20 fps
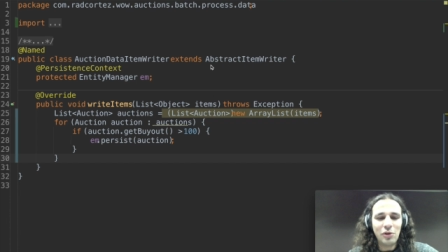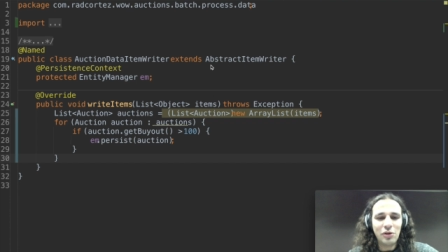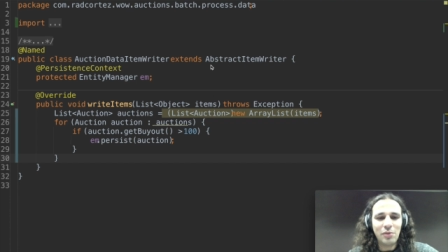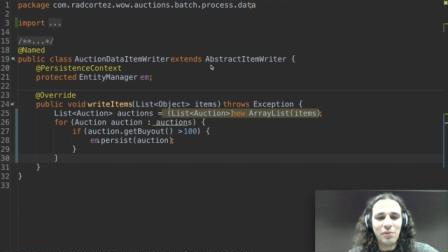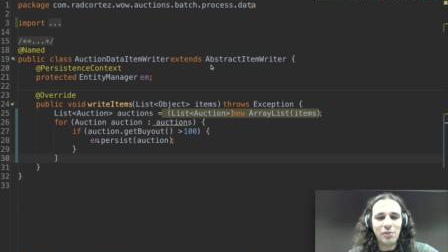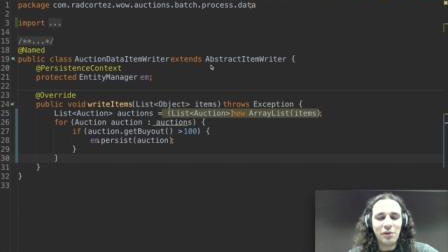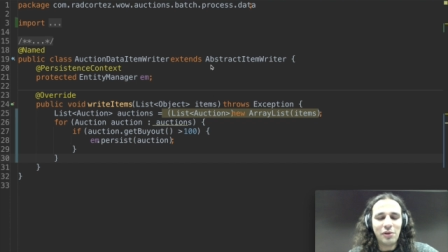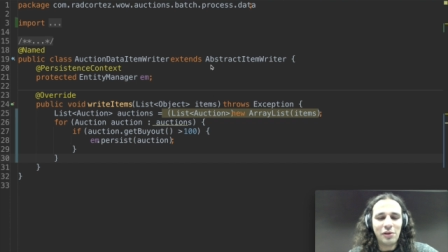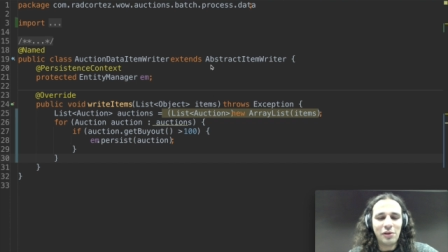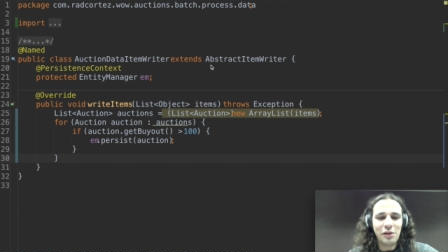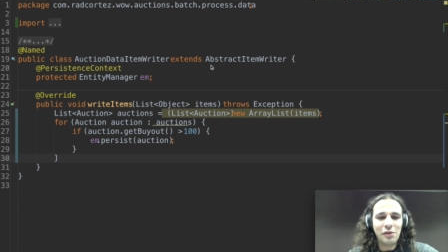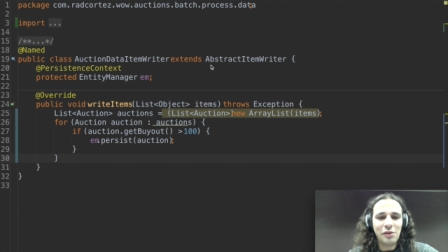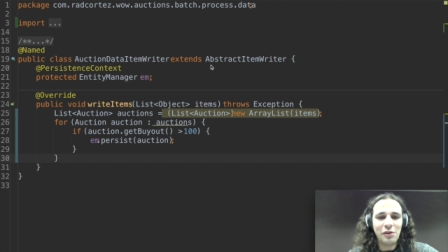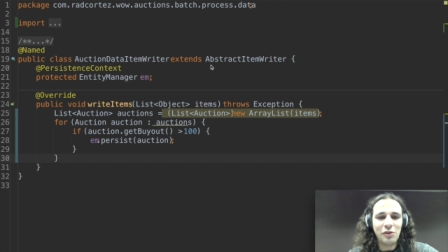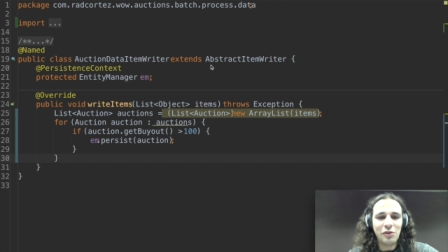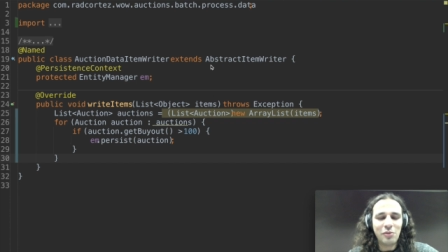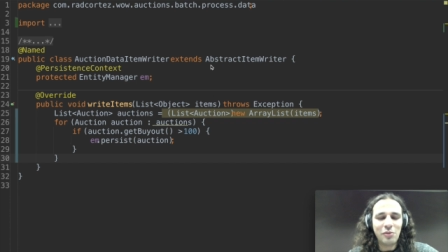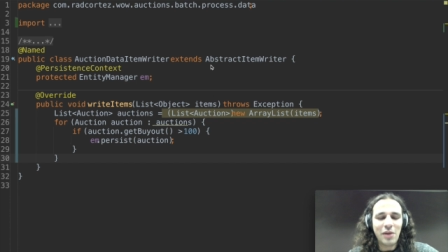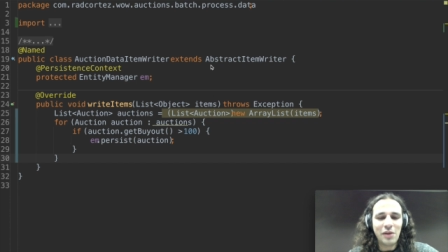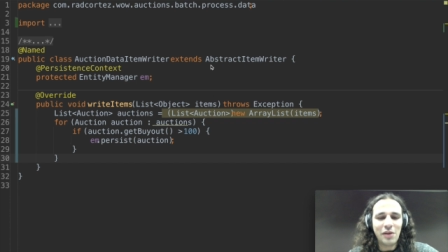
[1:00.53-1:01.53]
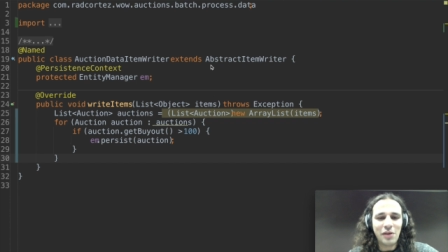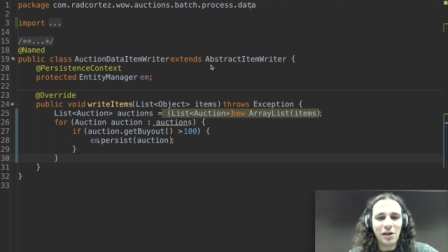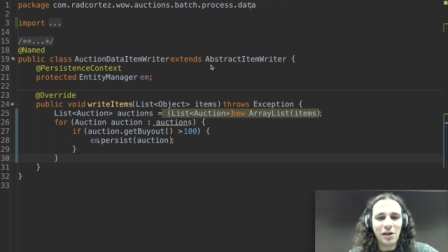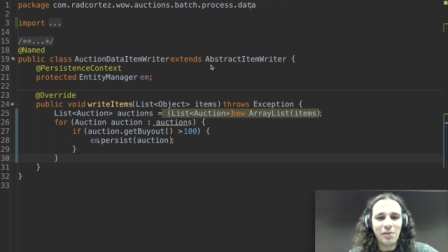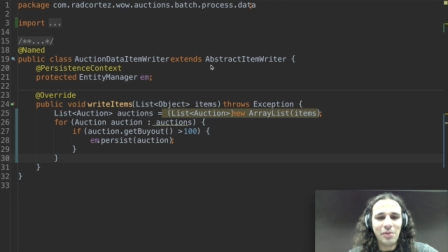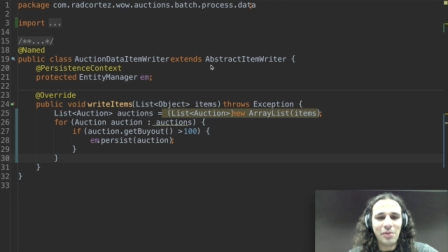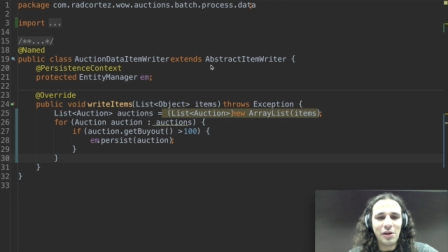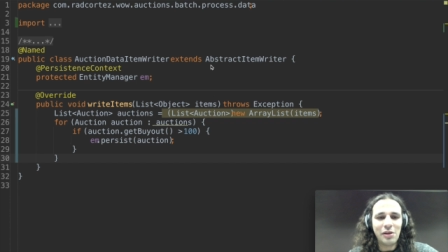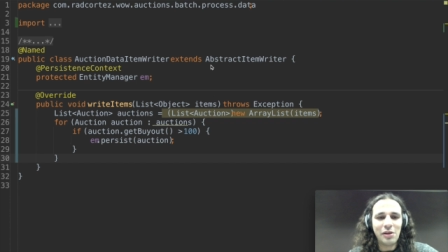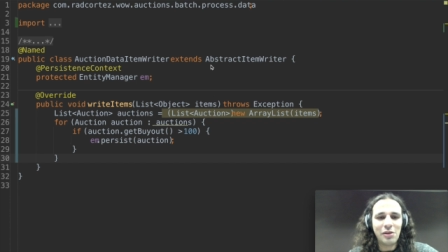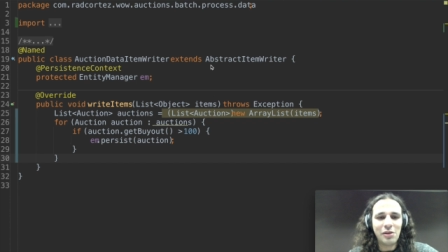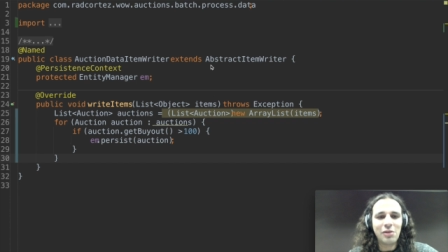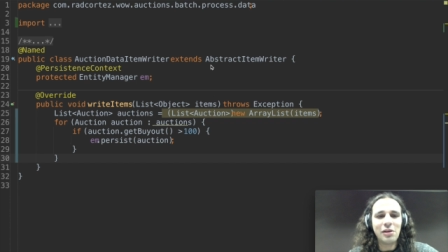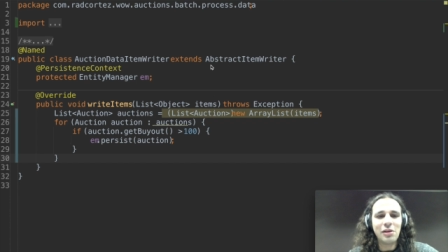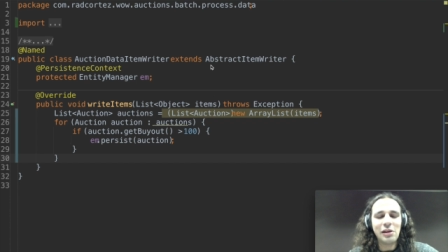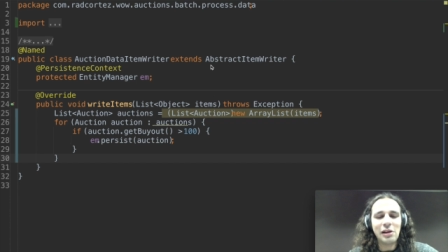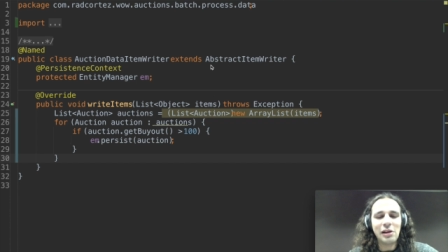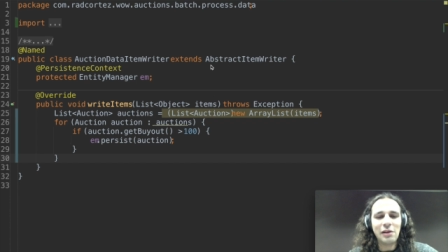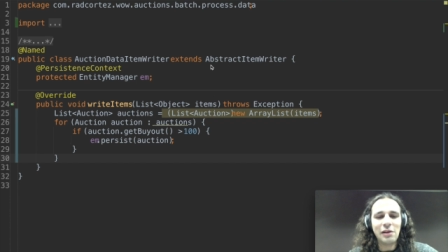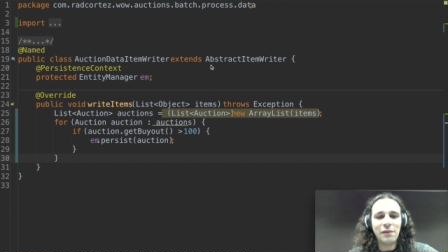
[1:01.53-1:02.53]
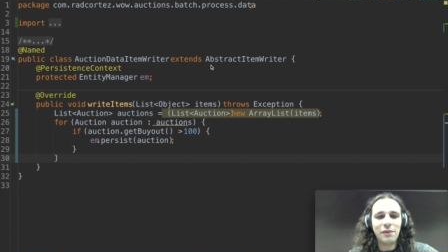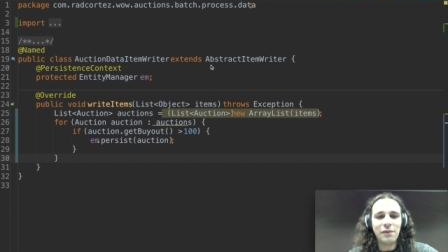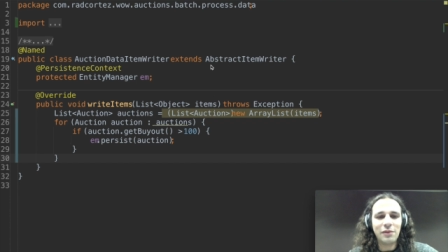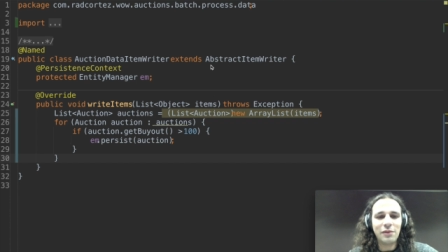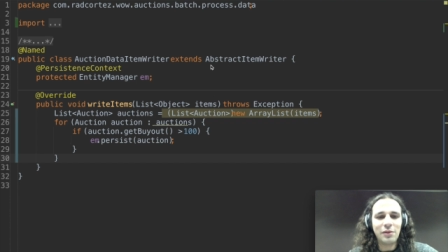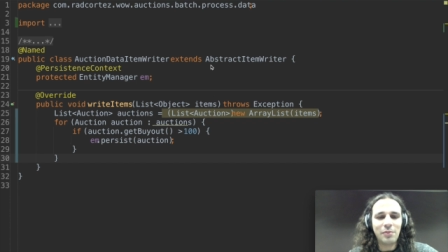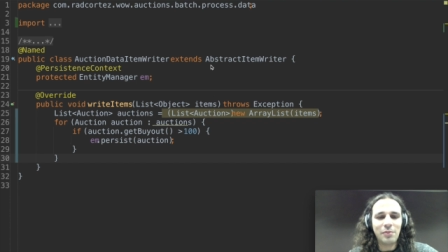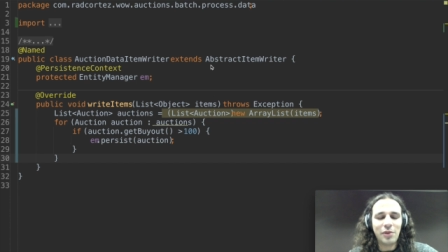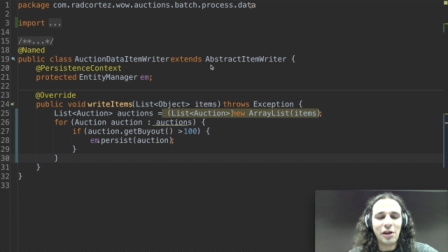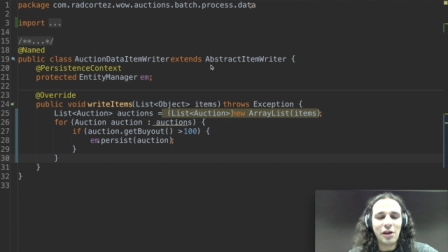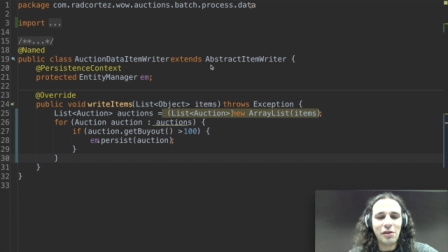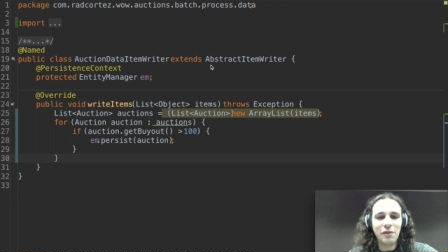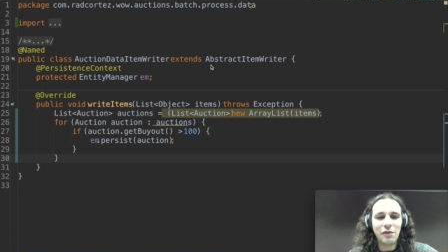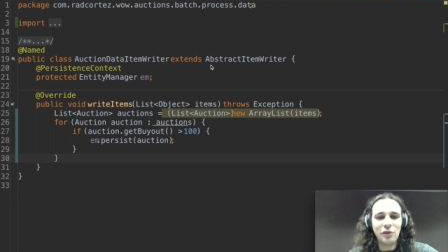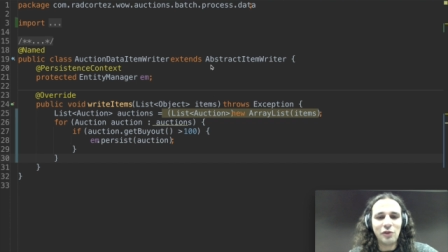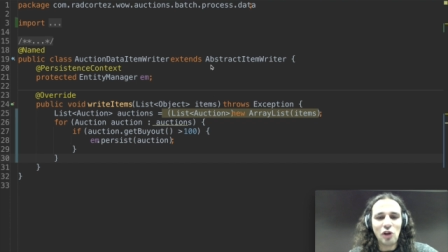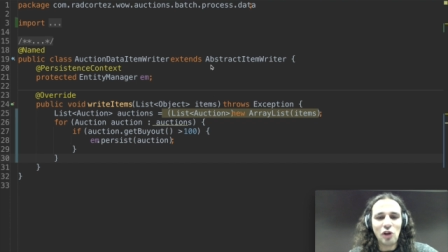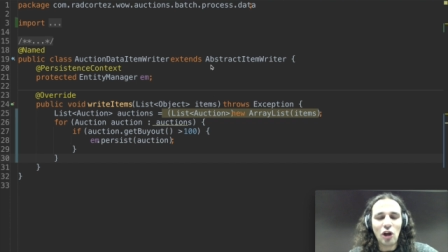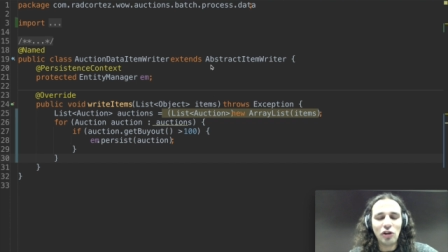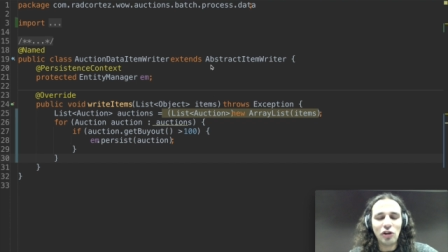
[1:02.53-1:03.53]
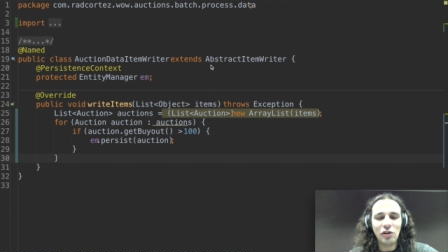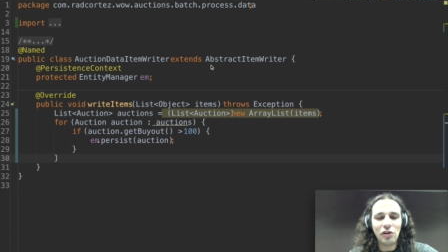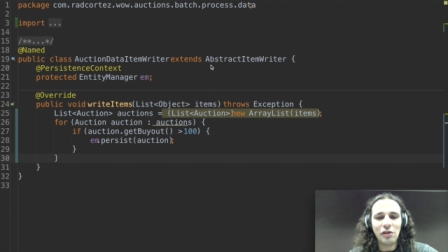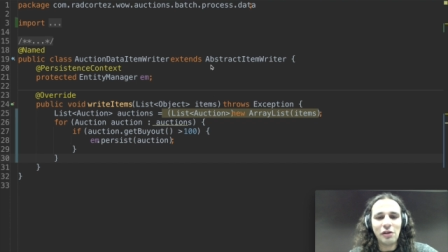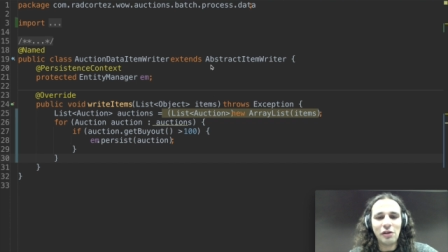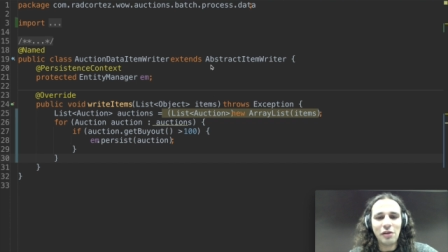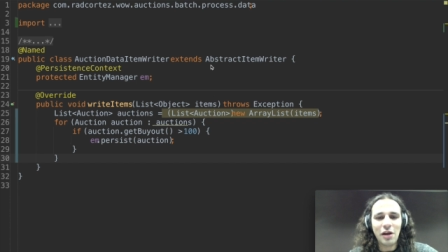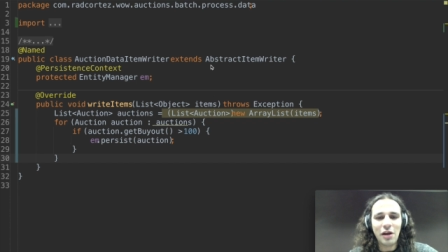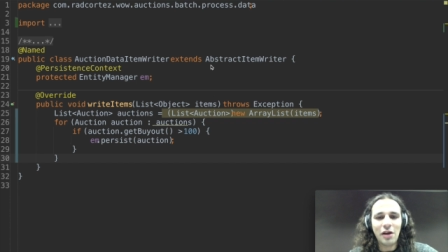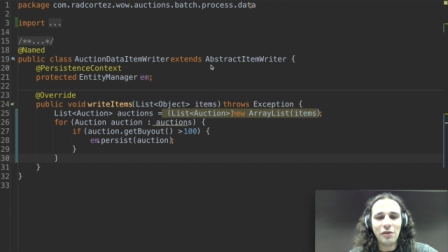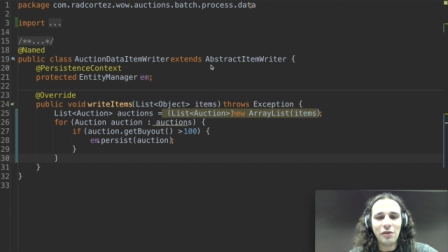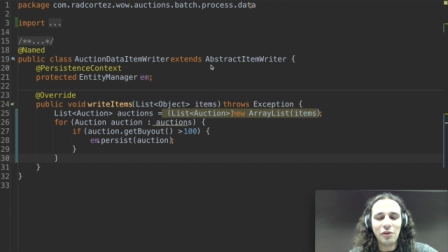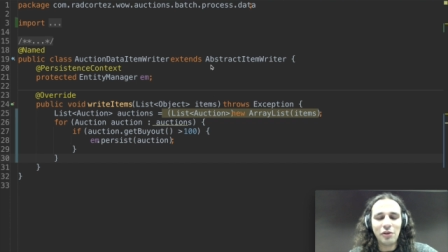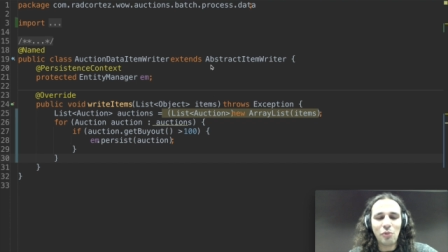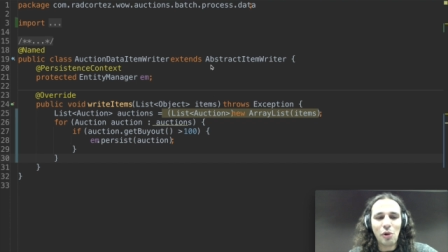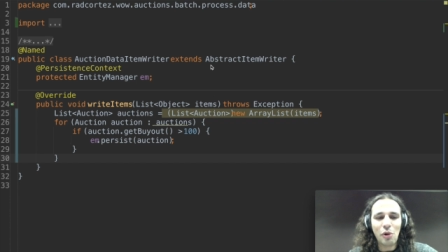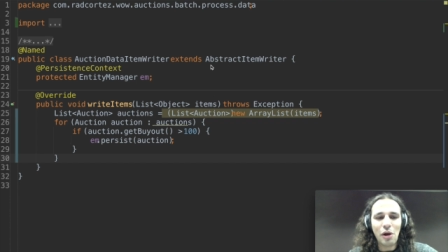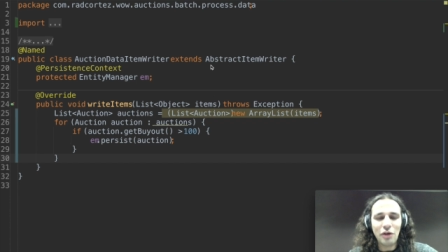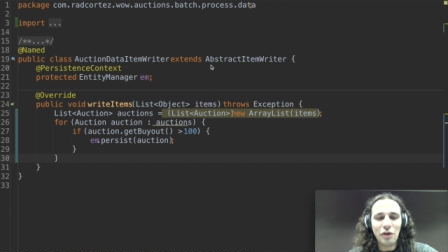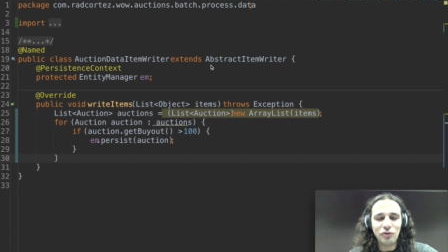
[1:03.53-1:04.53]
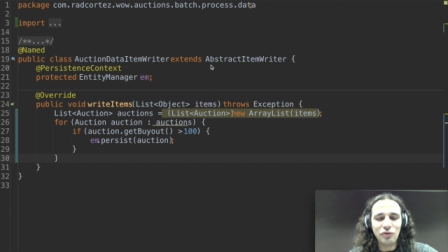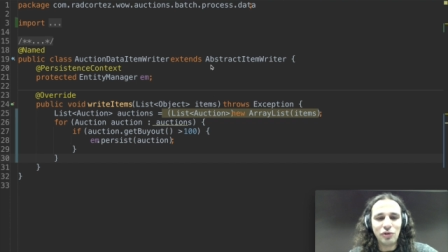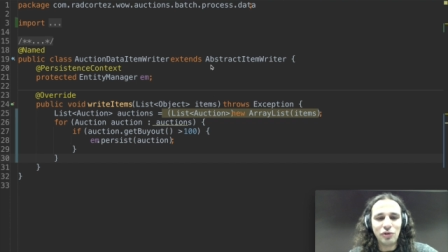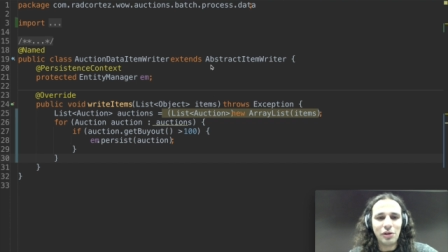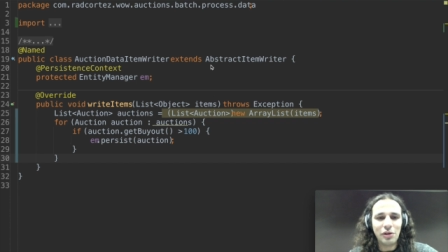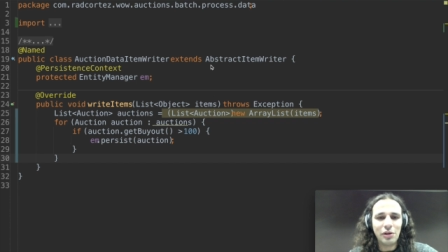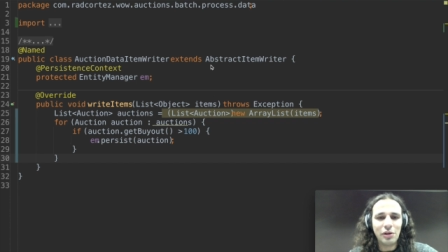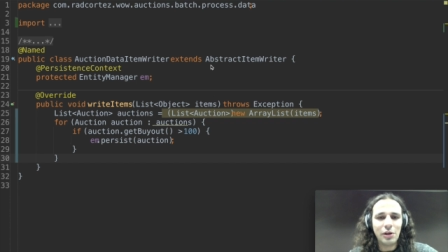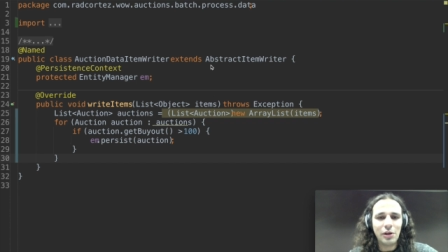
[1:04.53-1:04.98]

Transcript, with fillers: persist into my database if the price of the auction is higher than 100.